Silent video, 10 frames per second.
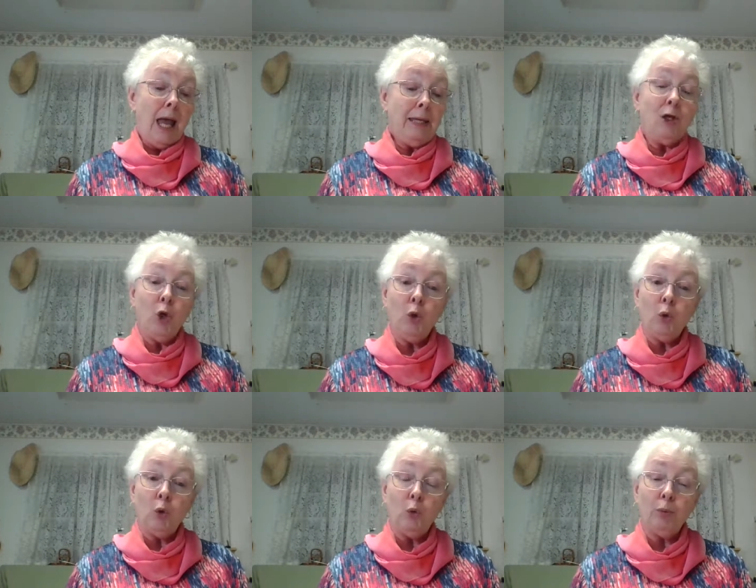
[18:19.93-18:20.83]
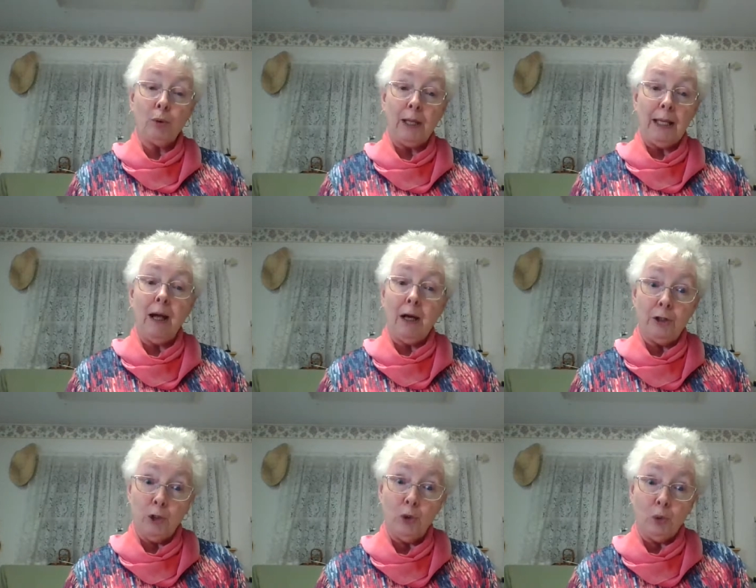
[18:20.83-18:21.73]
"And who, pray,
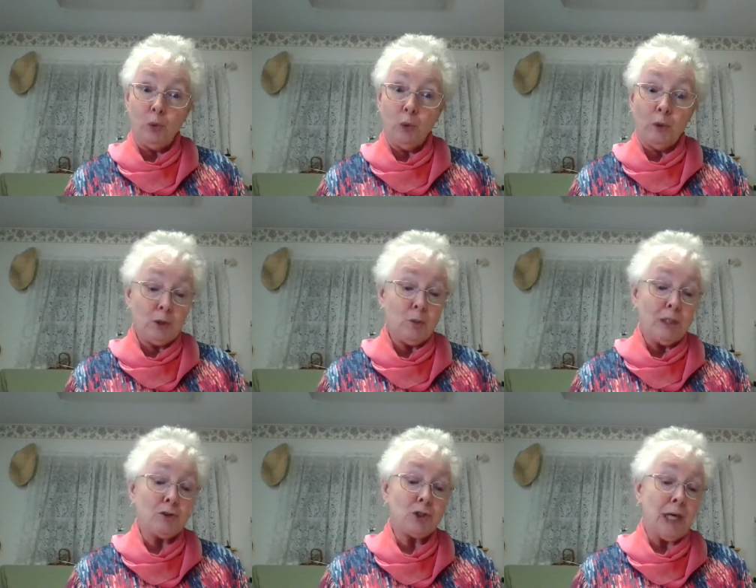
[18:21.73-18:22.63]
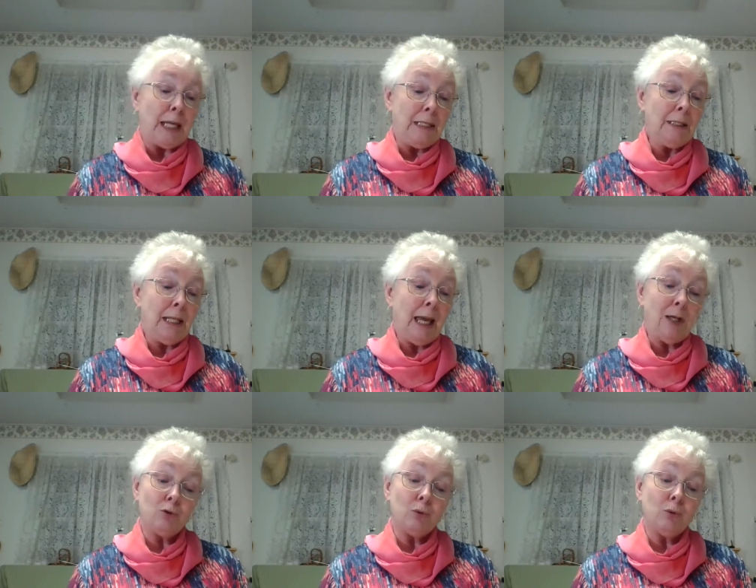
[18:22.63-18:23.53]
are you going to entertain,
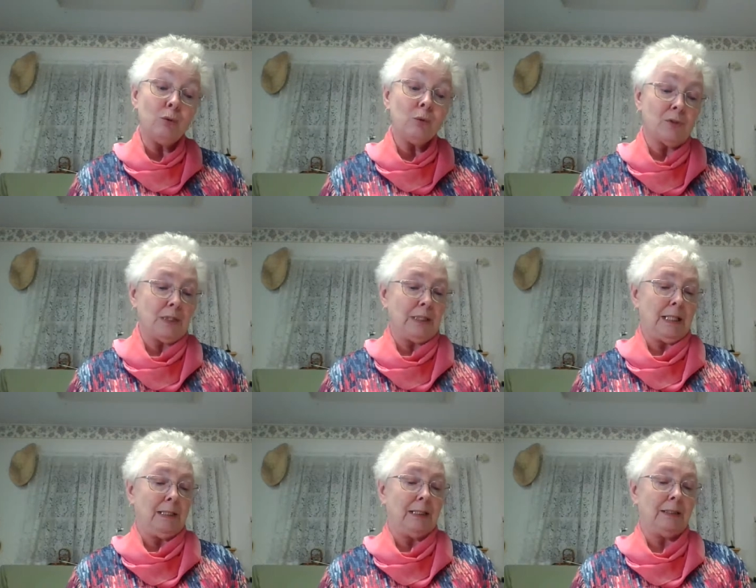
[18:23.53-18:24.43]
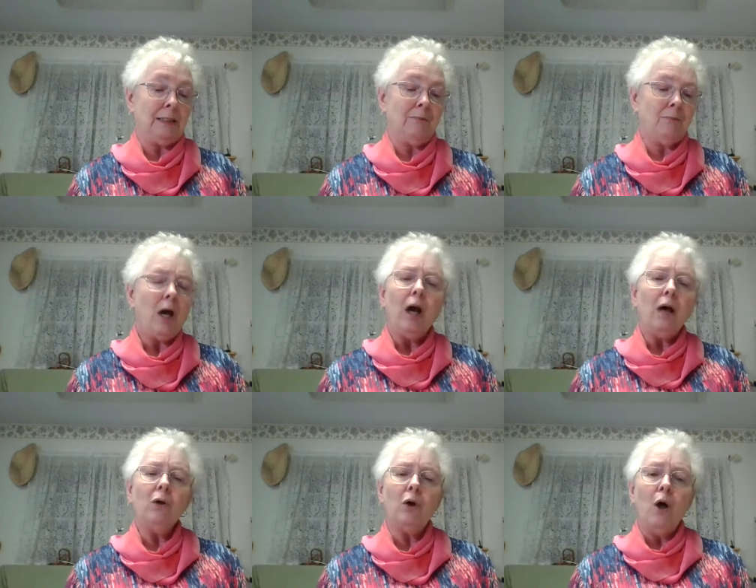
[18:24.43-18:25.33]
Andrew?" said Aunt Letty.
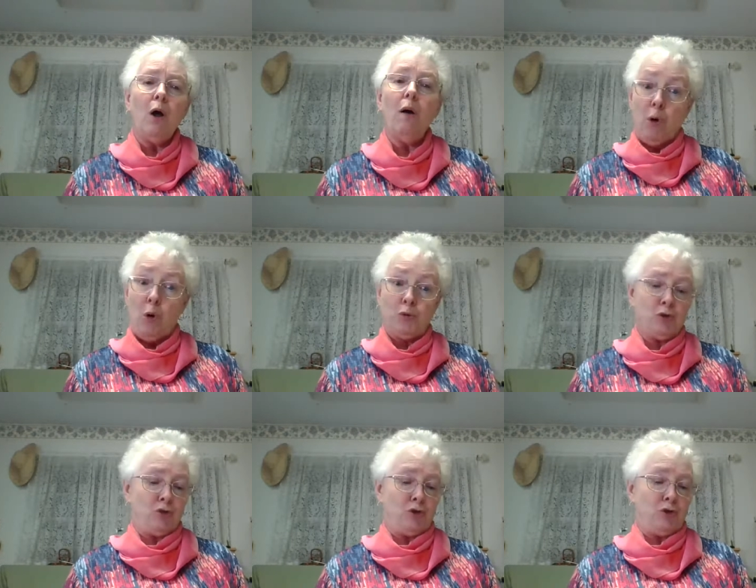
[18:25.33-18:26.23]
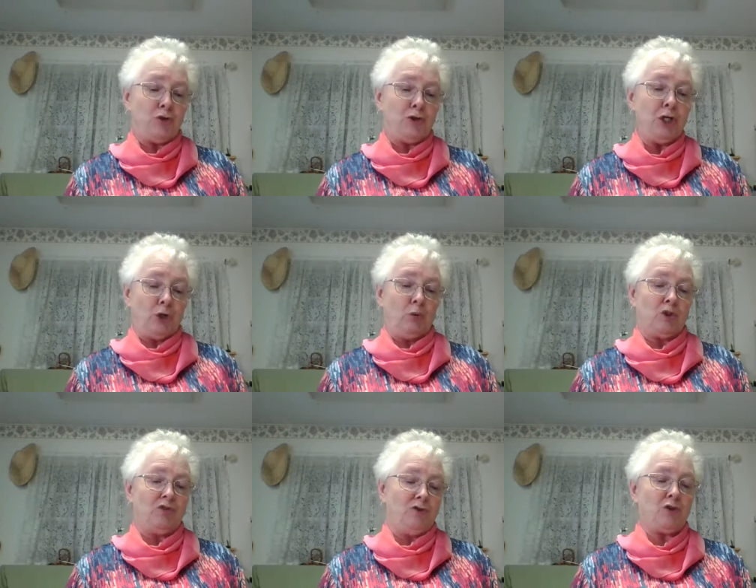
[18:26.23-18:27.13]
A most
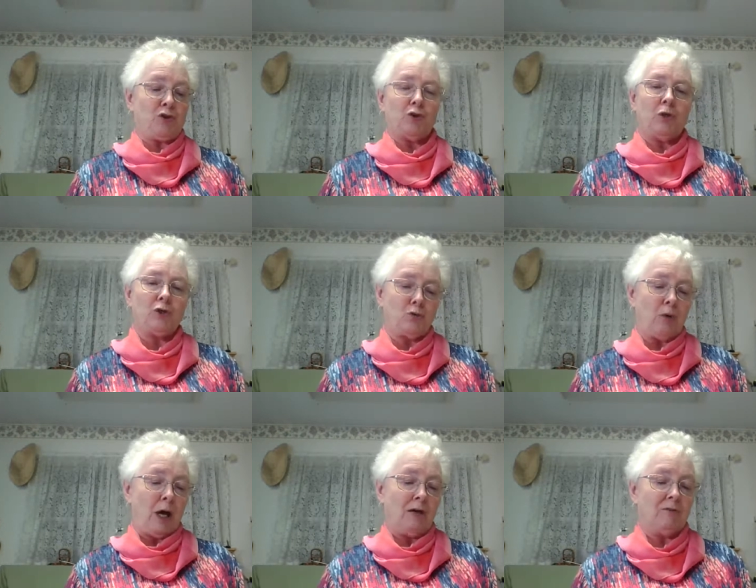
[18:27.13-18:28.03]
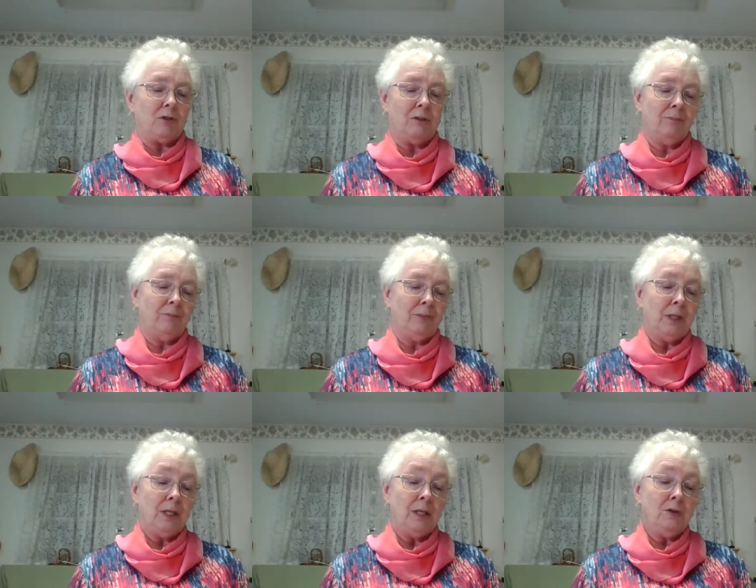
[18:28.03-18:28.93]
distinguished visitor has arrived."
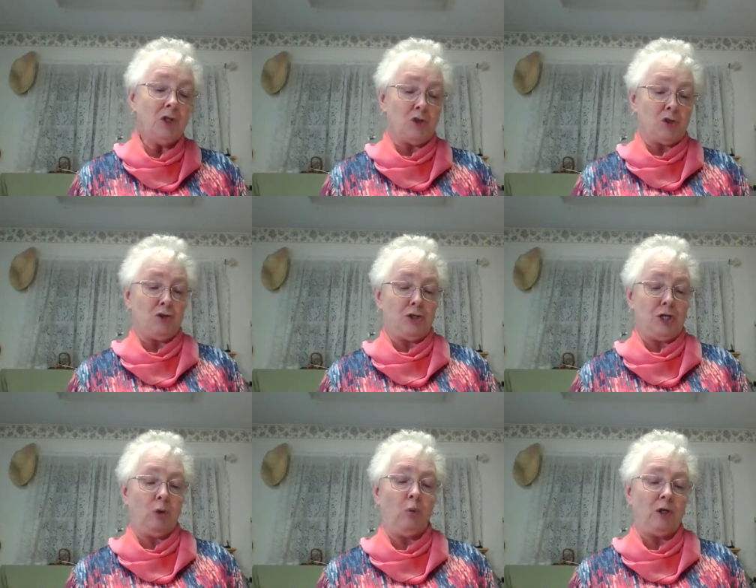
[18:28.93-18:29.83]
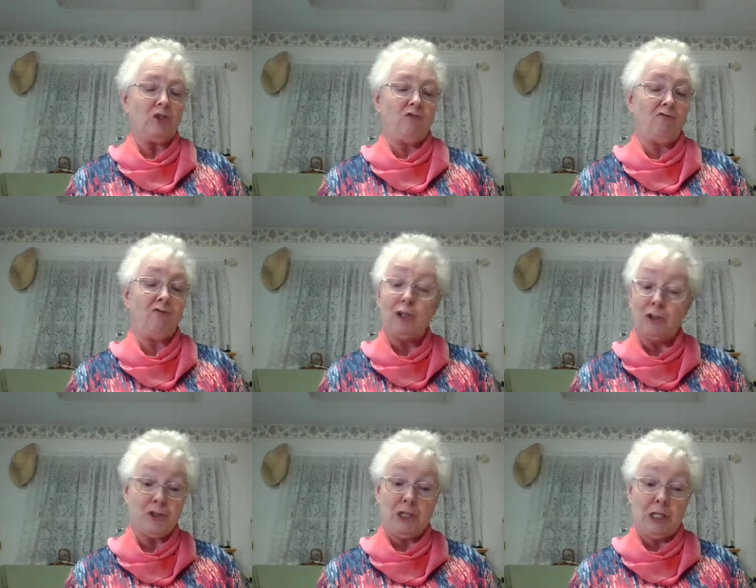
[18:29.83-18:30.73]
"Distinguished
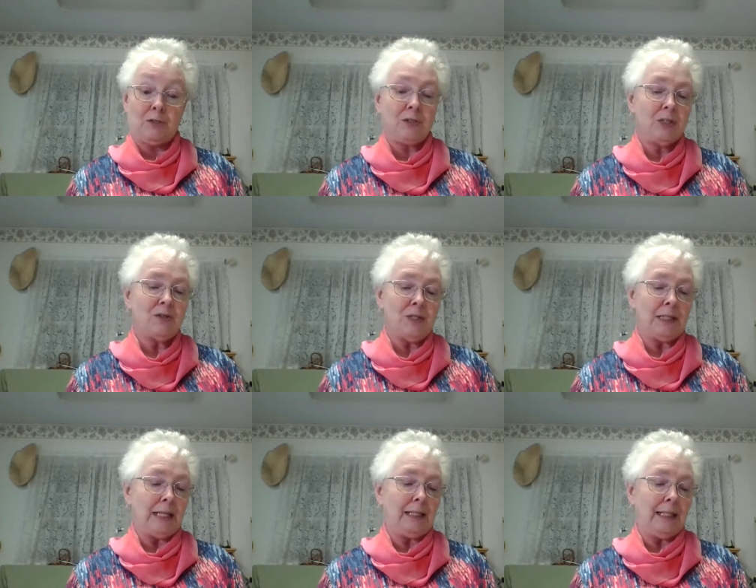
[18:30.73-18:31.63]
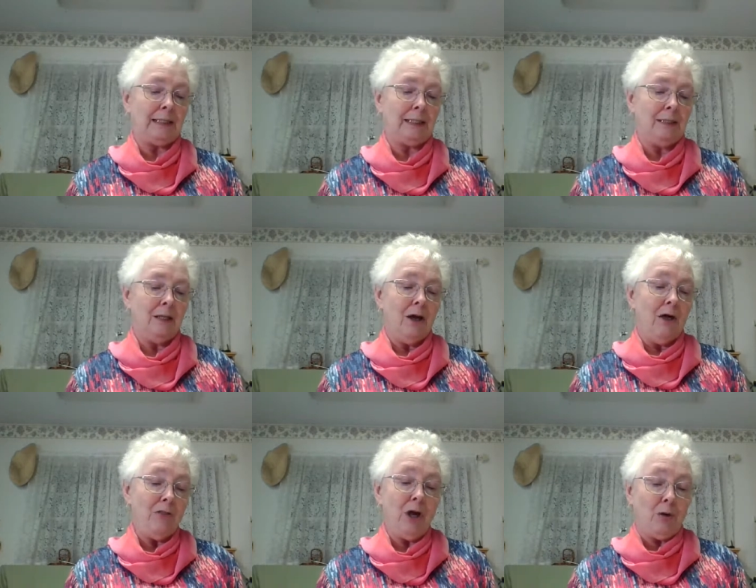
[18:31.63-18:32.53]
fiddlesticks," said Aunt Letty.
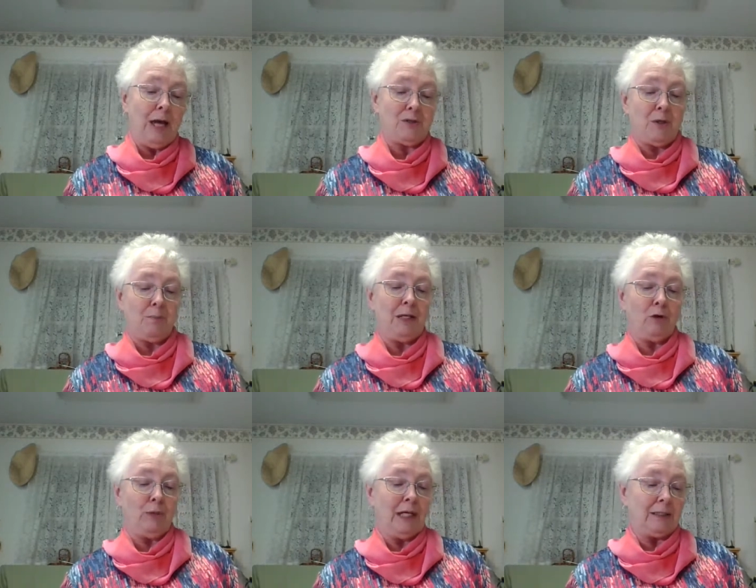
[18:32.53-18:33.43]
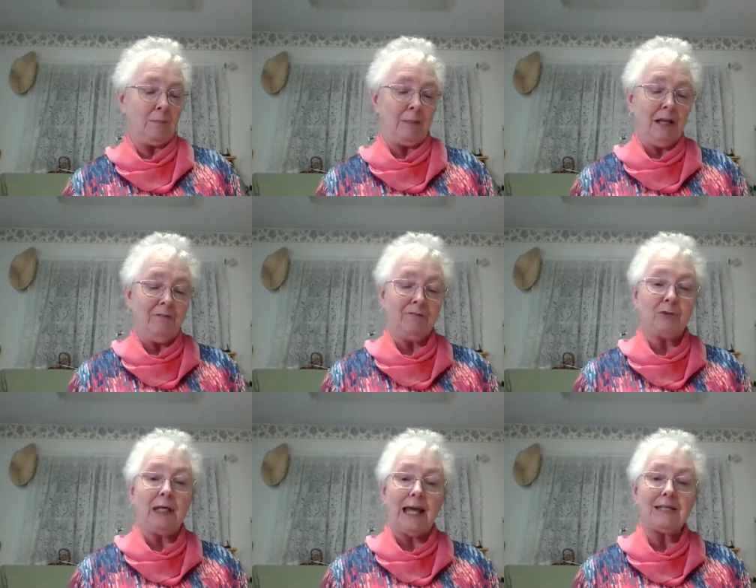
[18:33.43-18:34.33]
"There hasn't been a ring at the bell
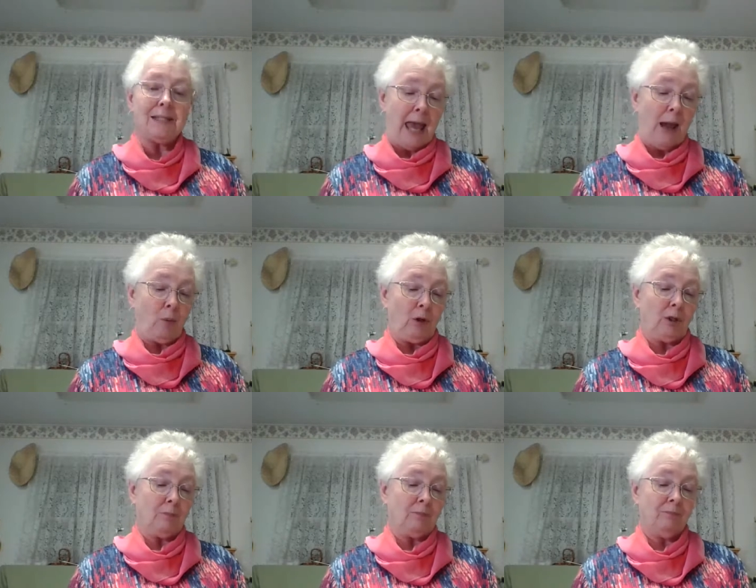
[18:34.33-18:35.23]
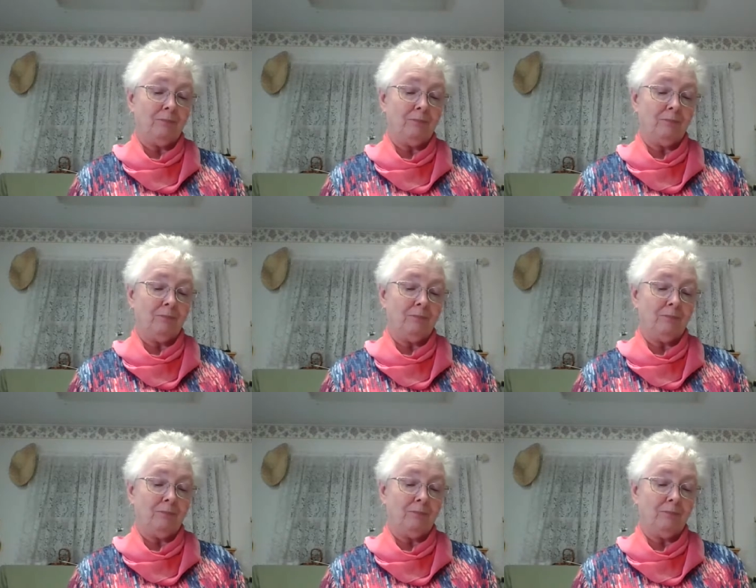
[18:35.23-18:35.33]
for the last hour."